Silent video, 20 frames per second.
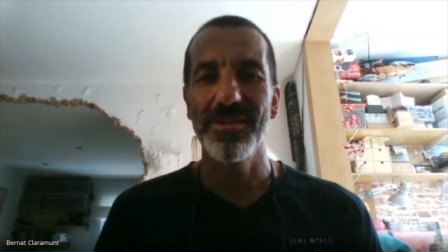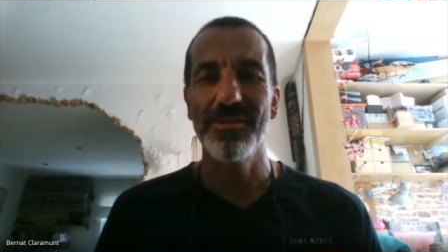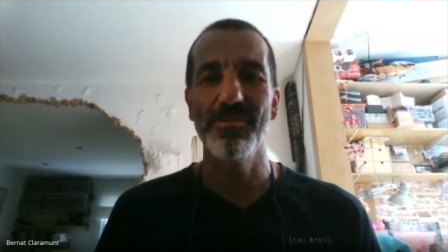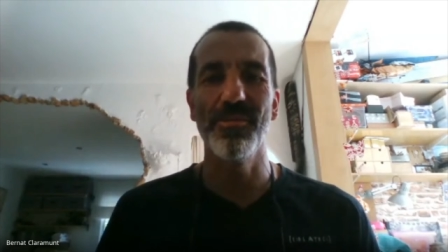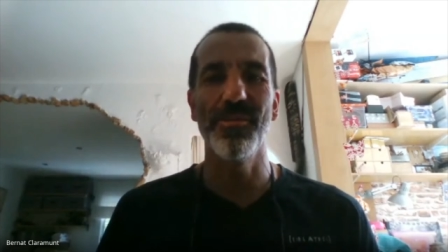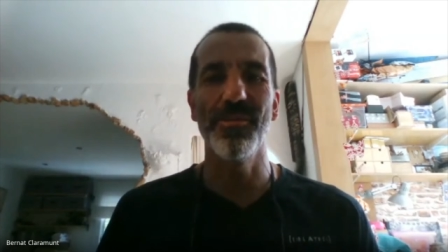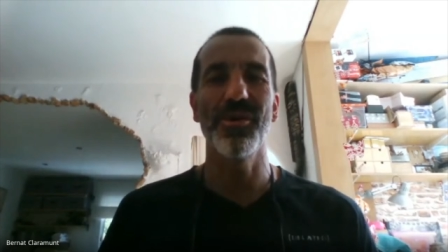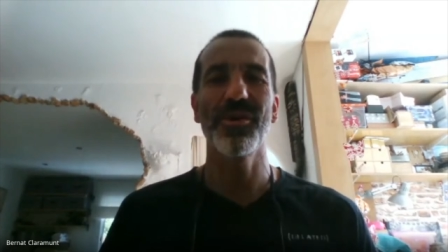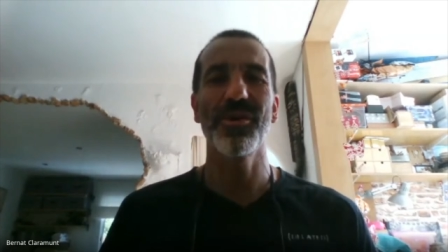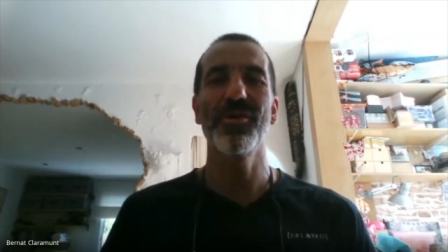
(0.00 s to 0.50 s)

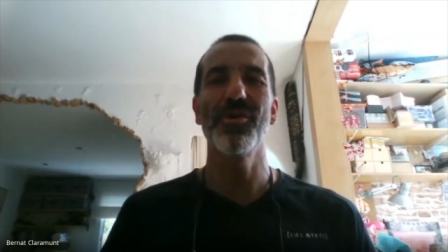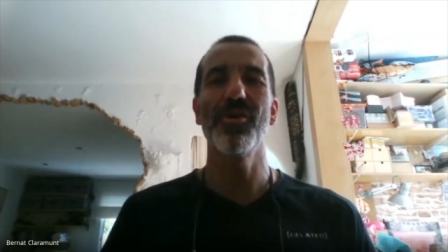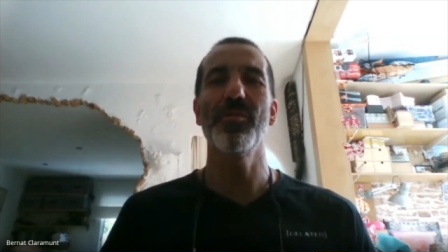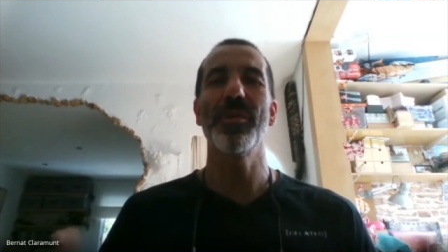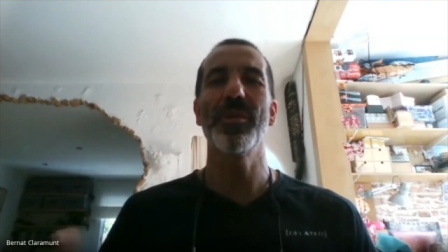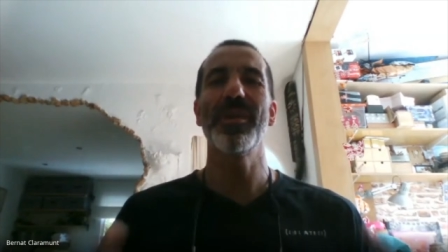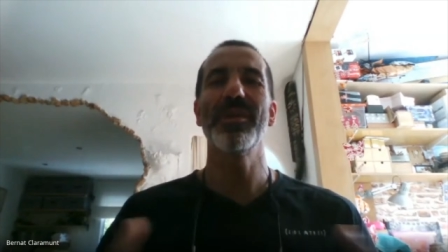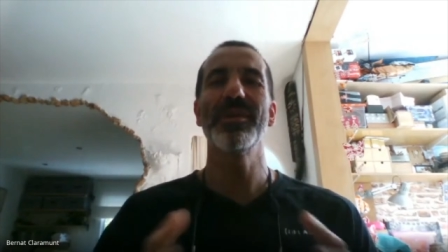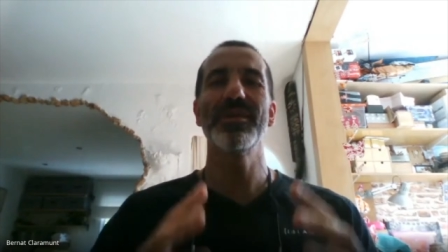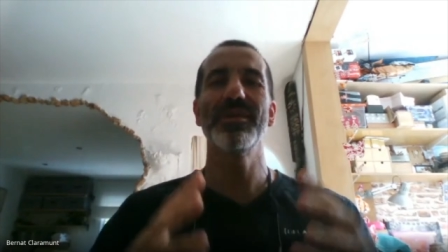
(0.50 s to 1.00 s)
more
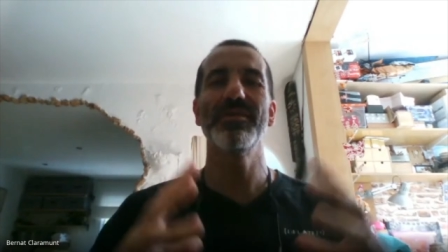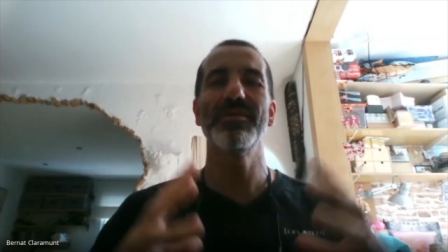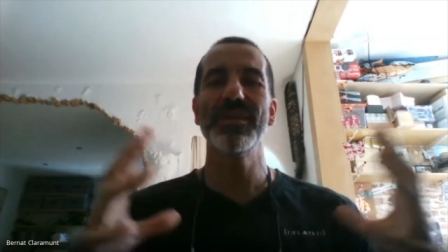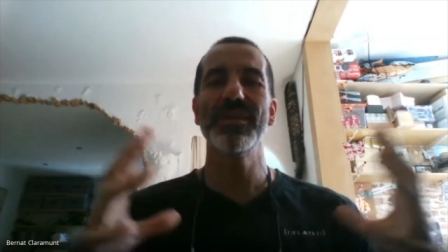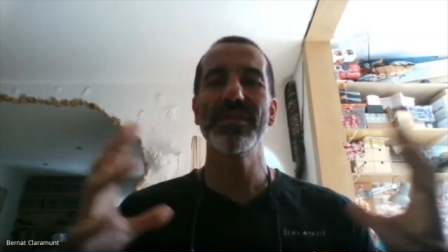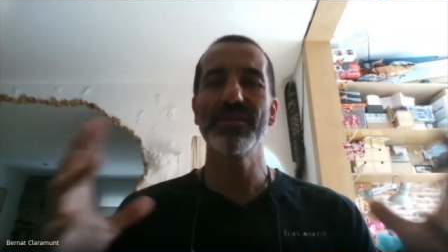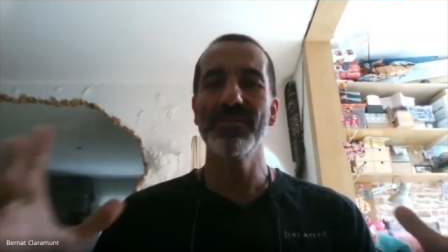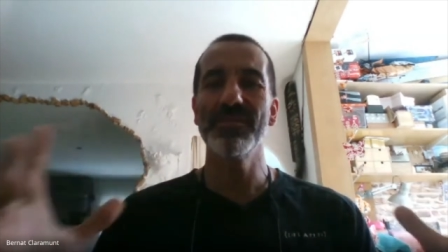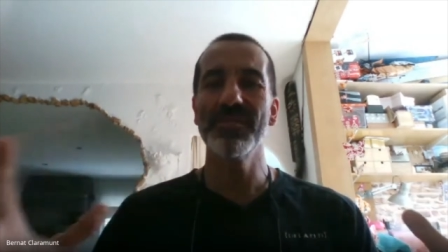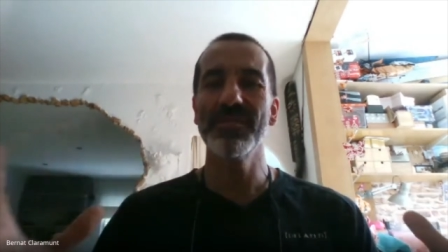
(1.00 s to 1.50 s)

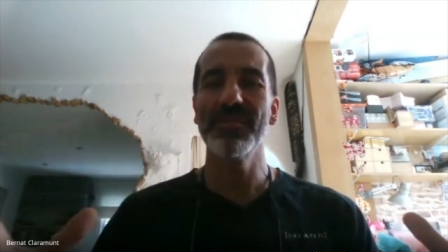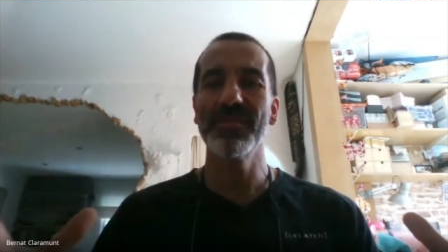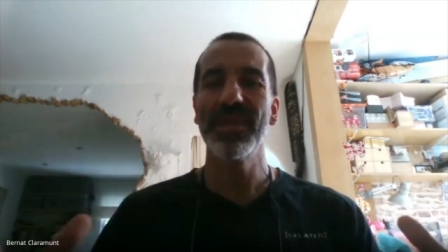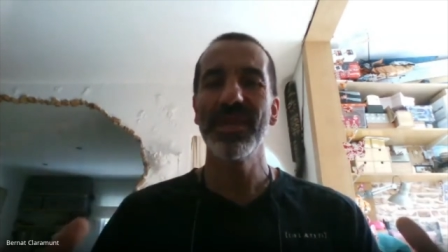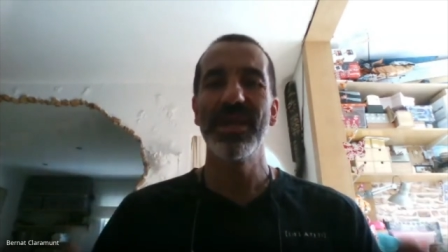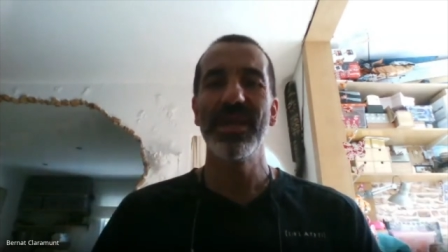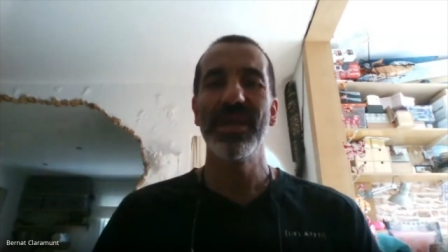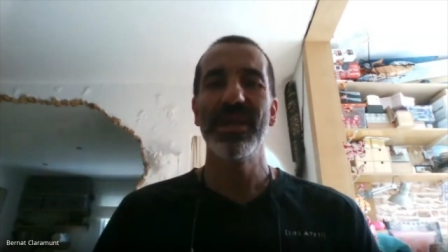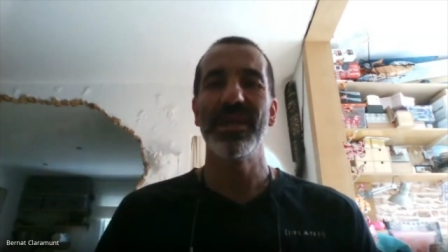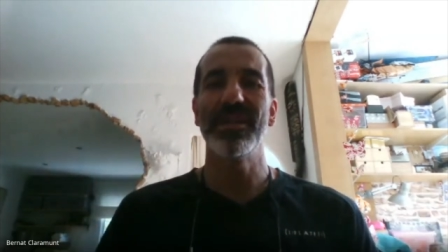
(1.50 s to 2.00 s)
cooperativism,
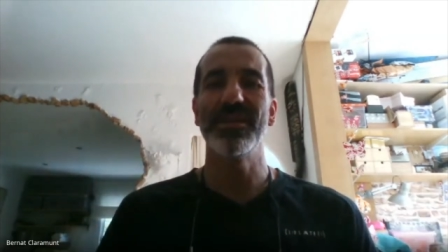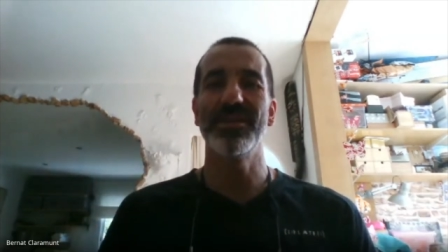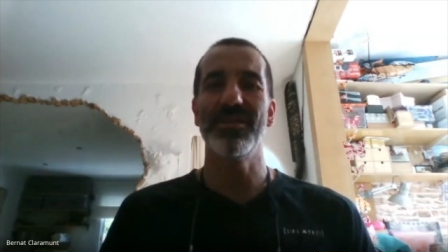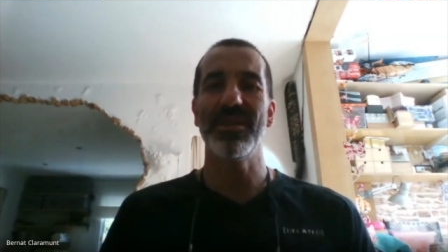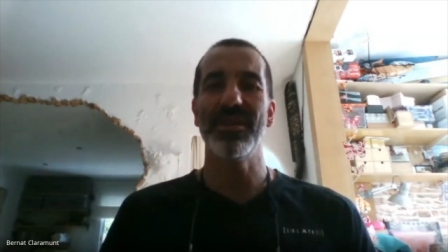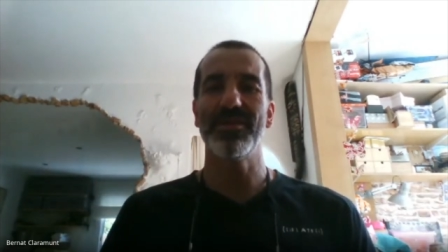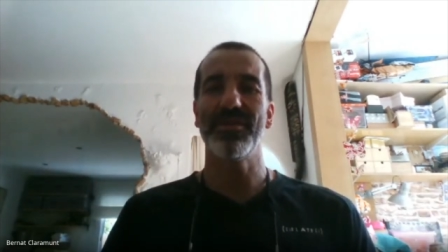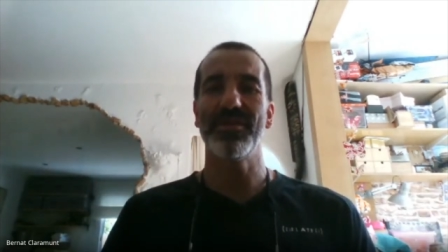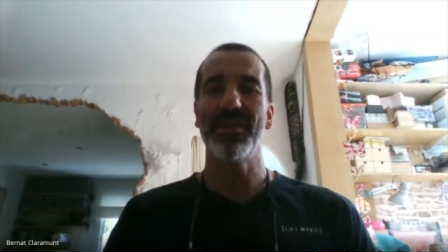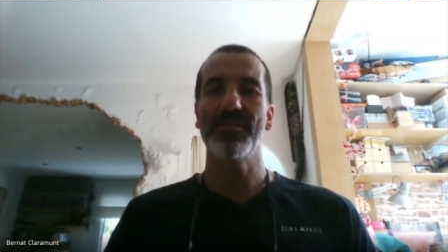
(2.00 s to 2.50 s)

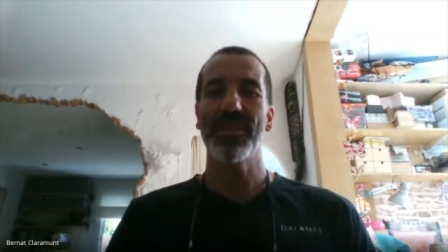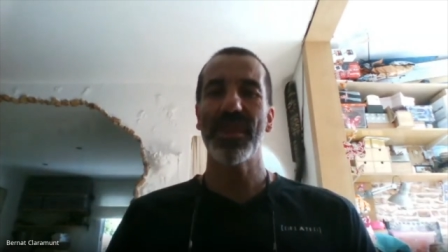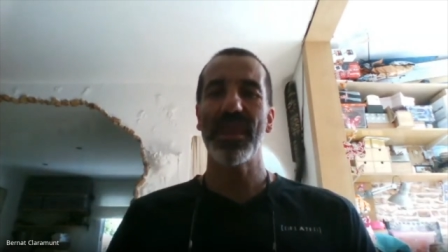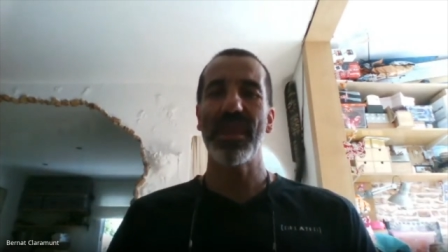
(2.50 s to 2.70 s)
etc.